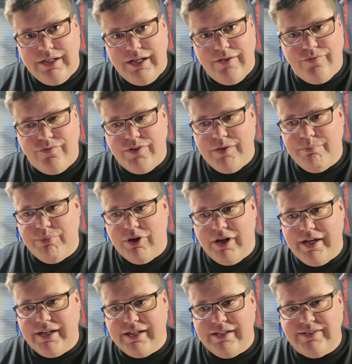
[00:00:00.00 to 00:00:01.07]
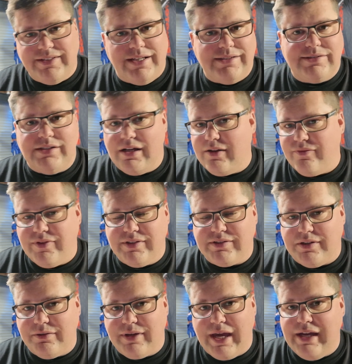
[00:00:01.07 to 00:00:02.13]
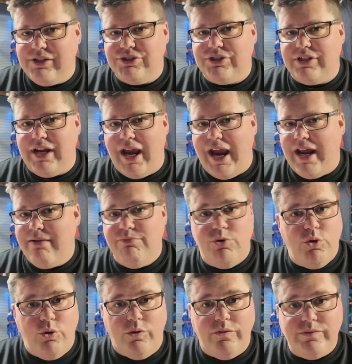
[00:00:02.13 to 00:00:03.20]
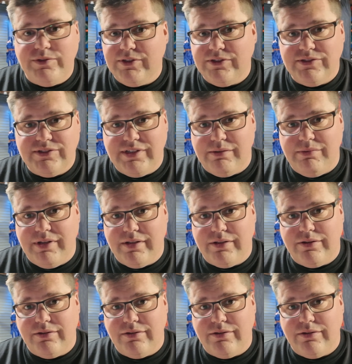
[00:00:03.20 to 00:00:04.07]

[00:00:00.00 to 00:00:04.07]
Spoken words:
If the bike is outside of this location and moves, send me a